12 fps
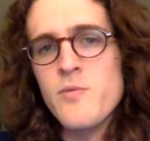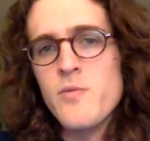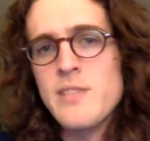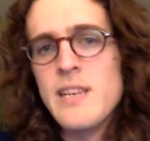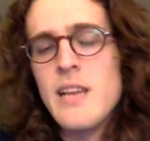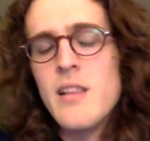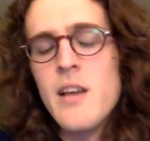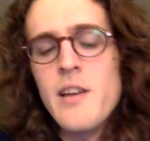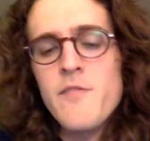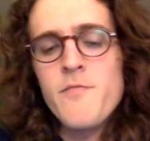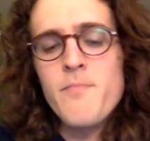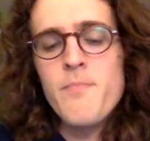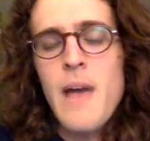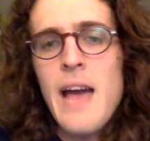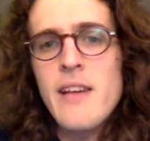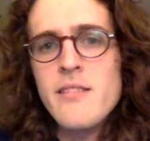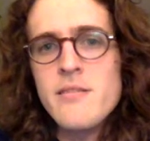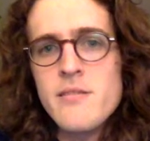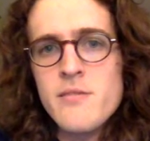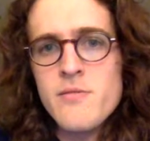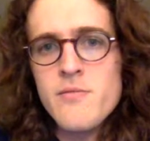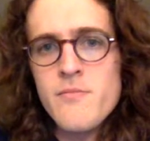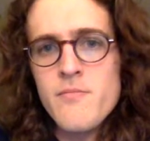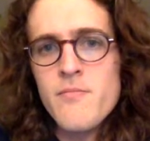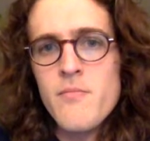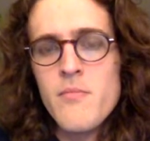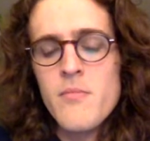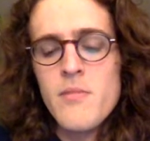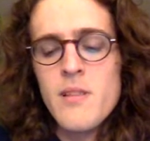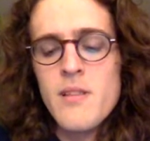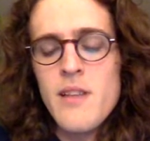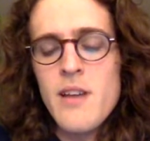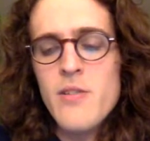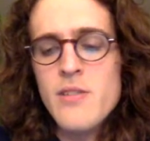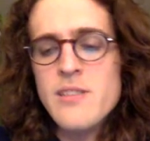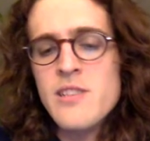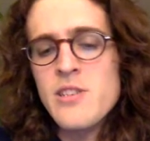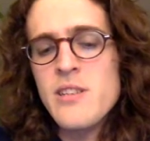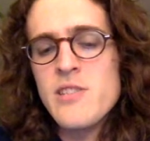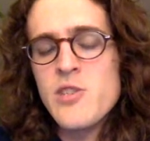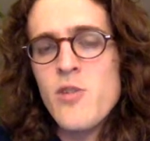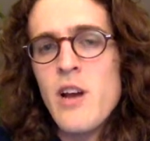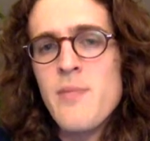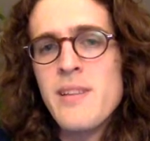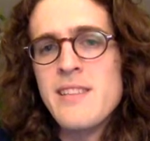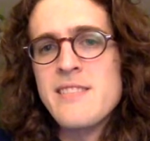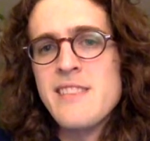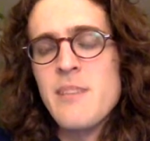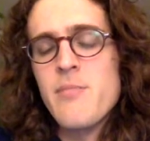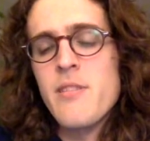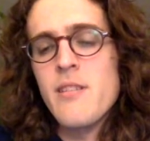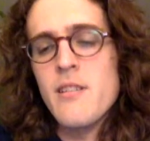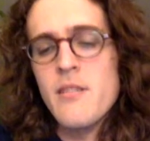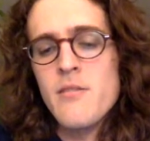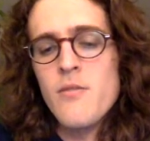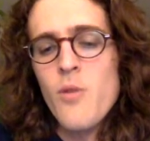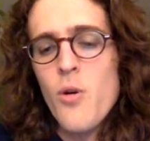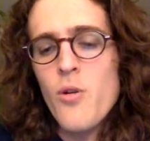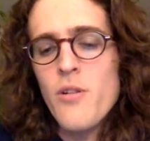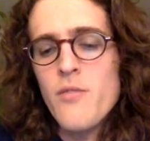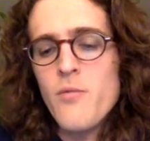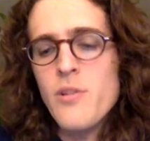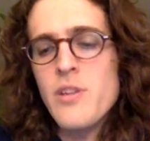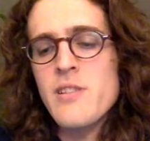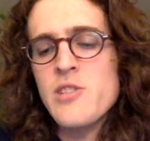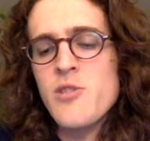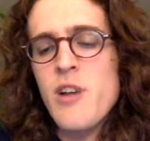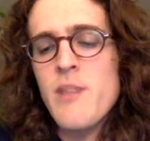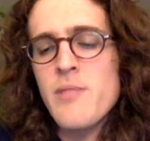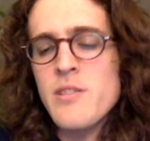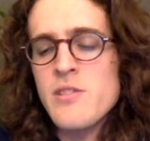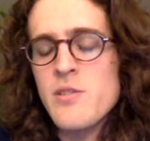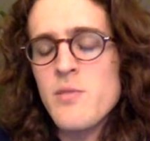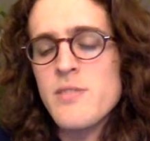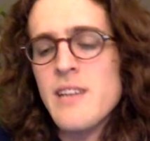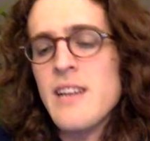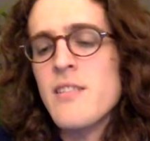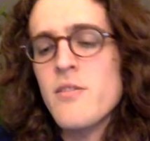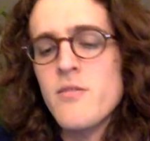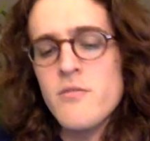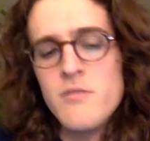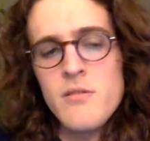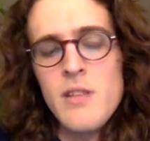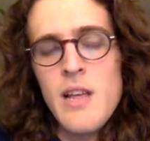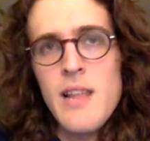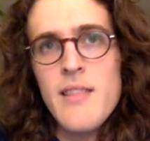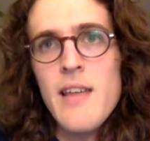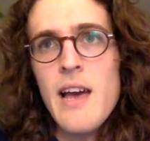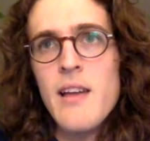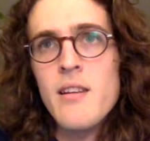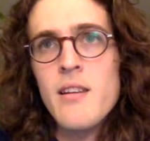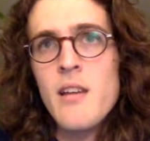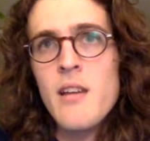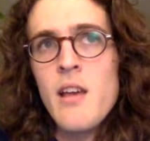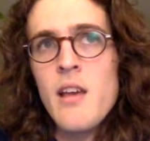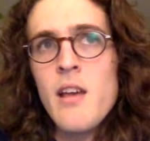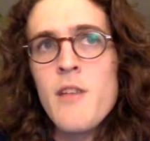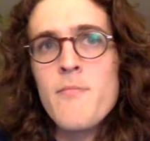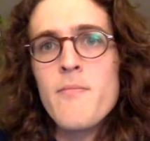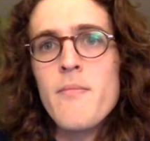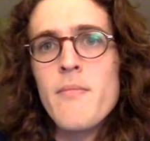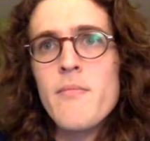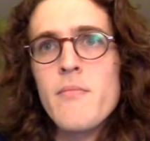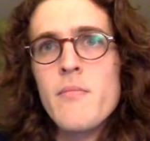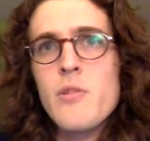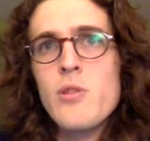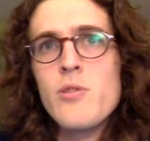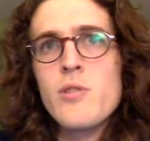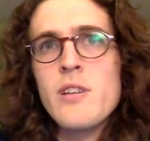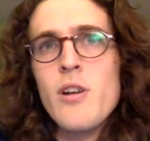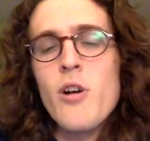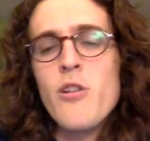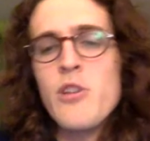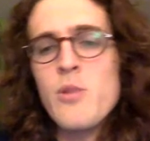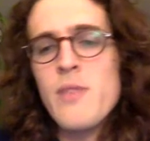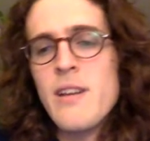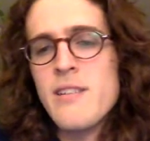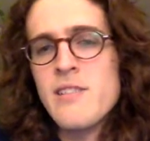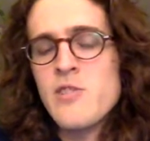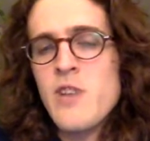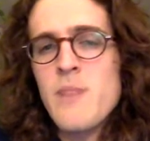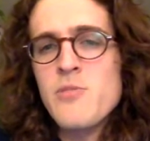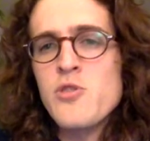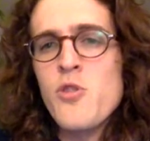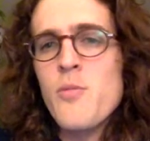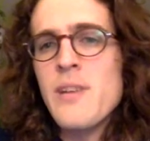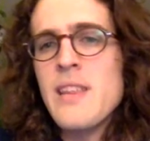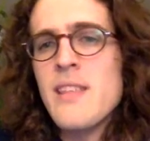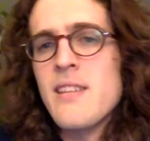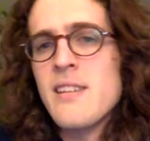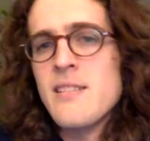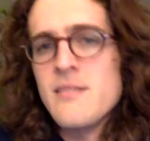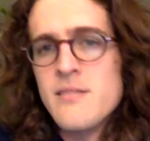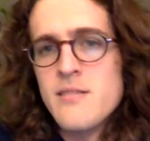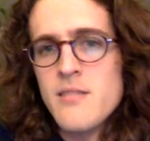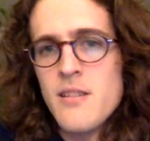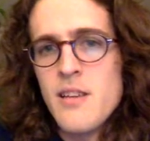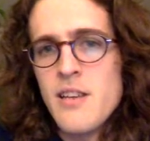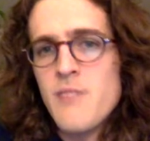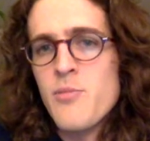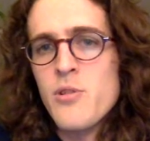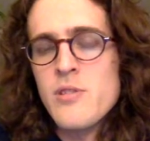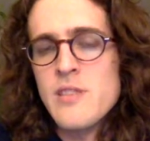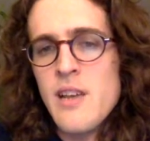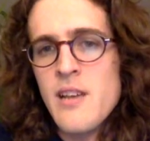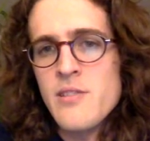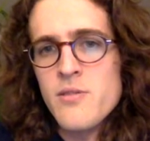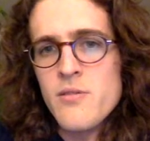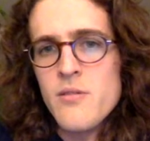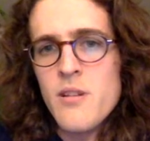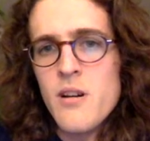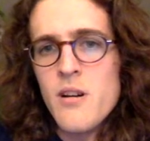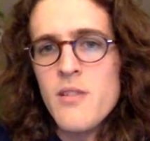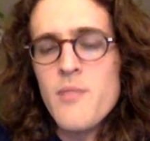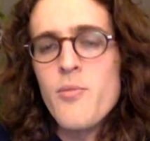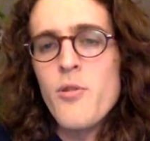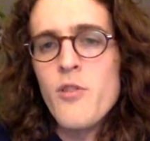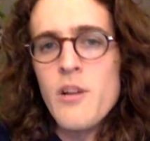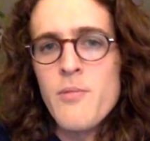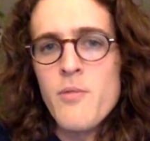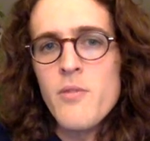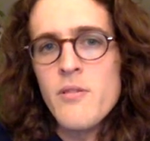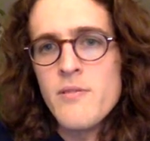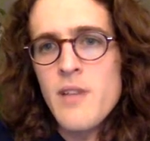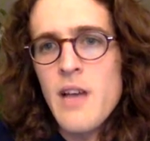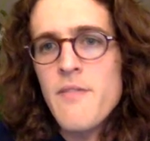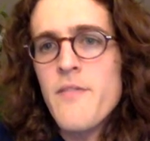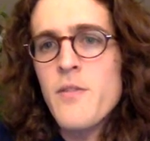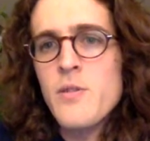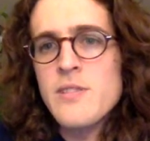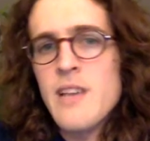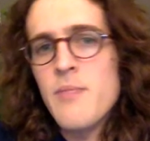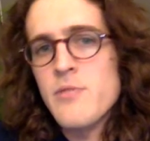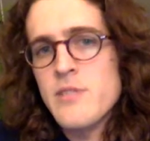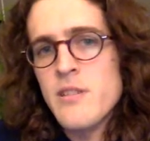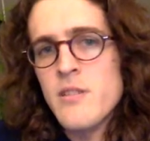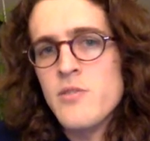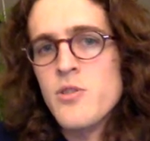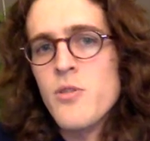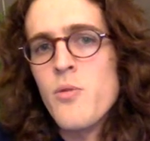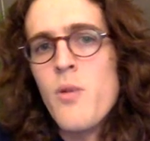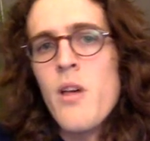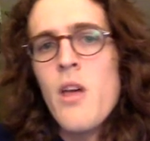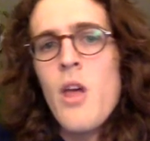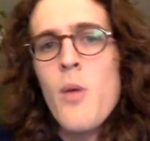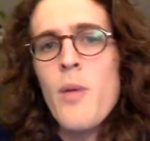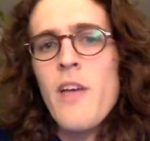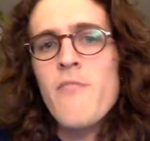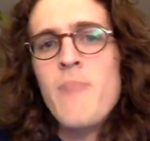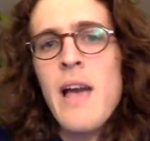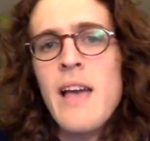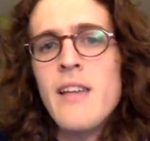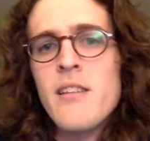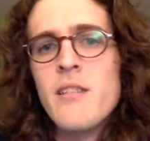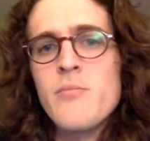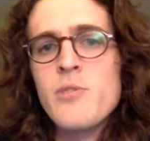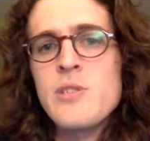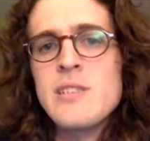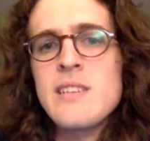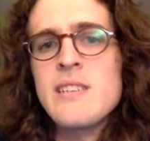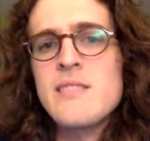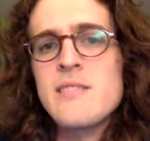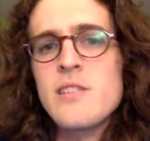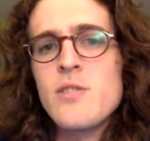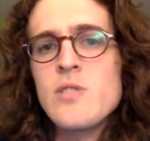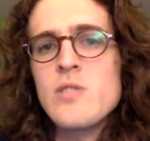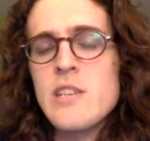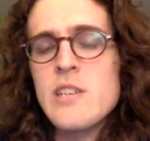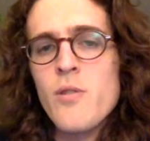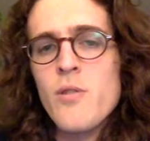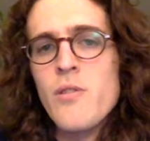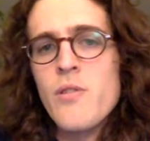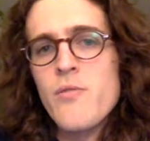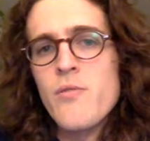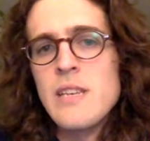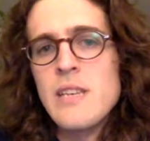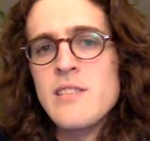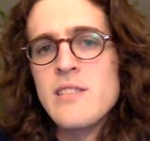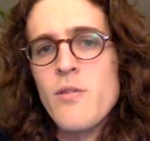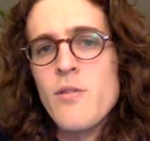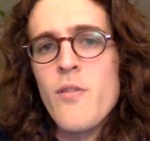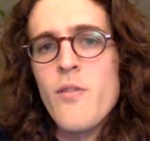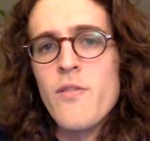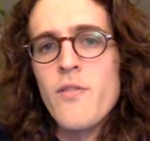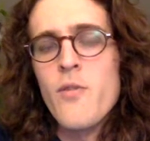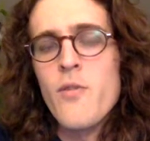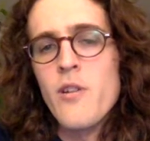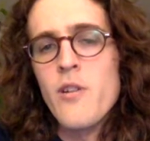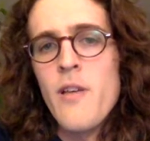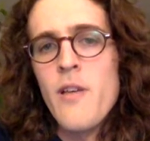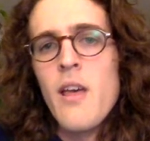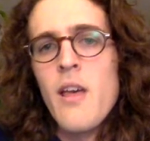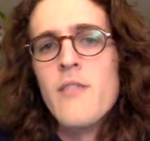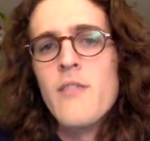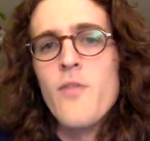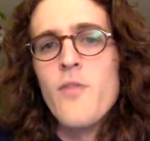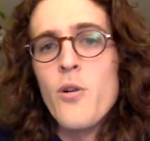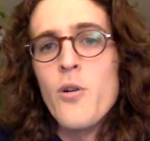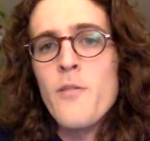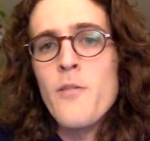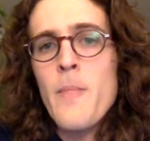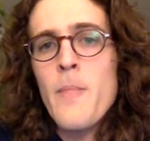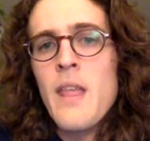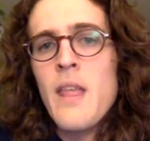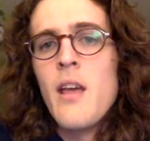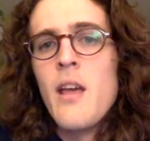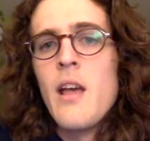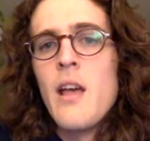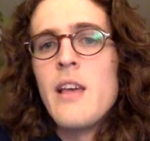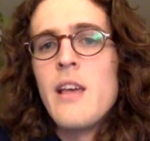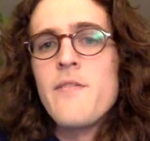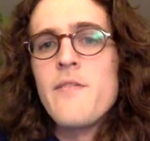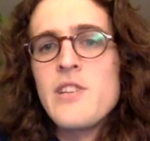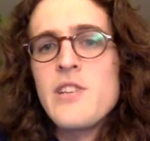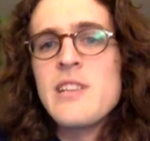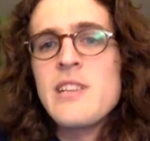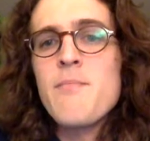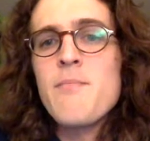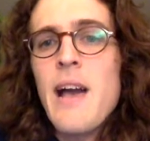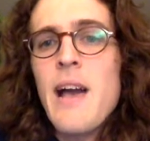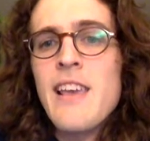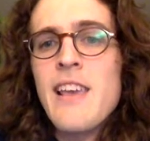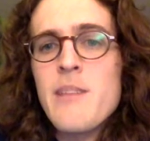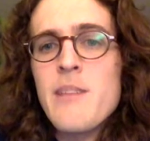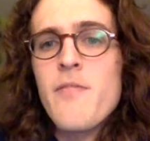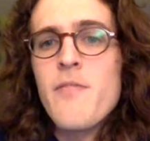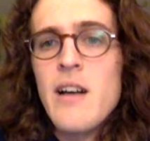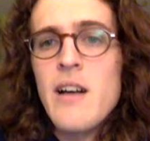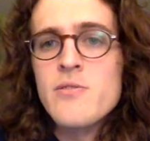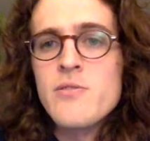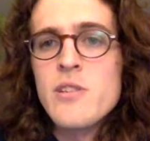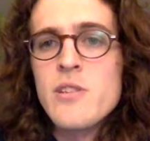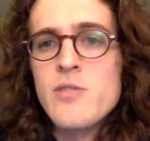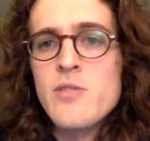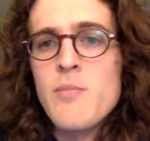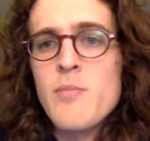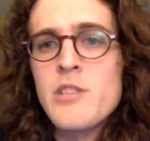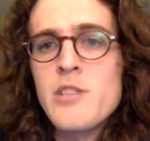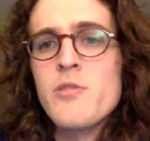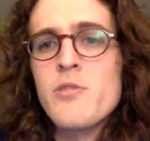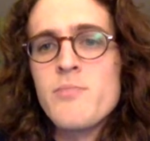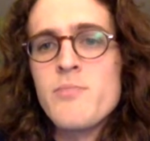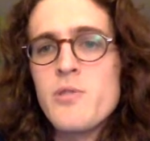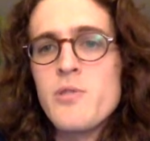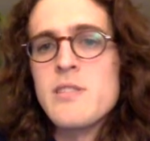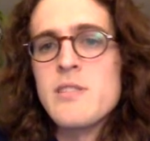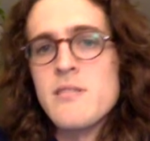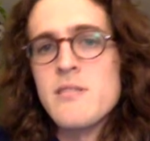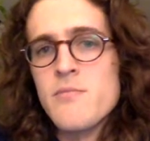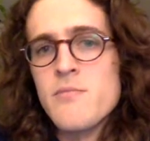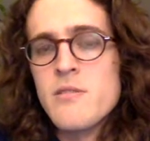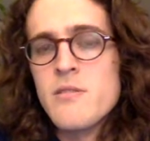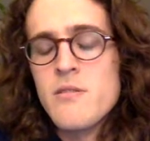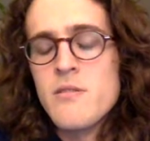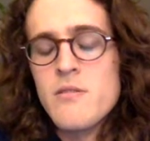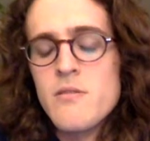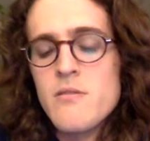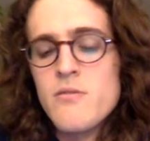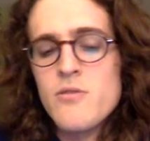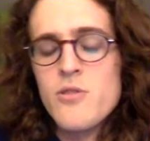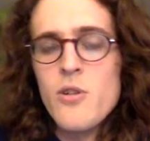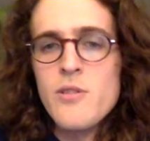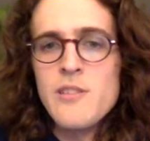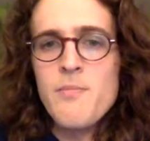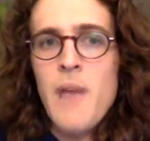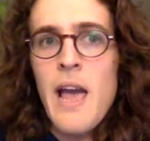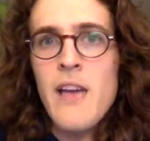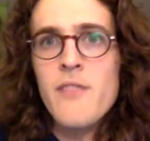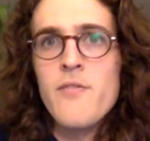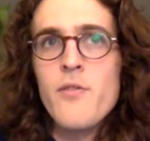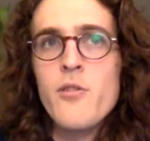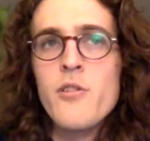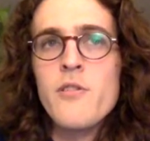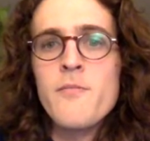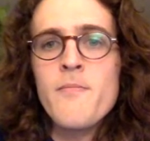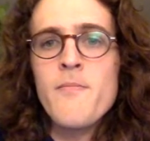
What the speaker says: we're seeing a lot of patents that are essentially describing the same thing. Or what they're describing is so technical that you can argue that it describes so many things in computer science or the programming world. I have a few examples here. So we have patent number 6003044 for efficiently backing up files using multiple computer systems. So it's a patent for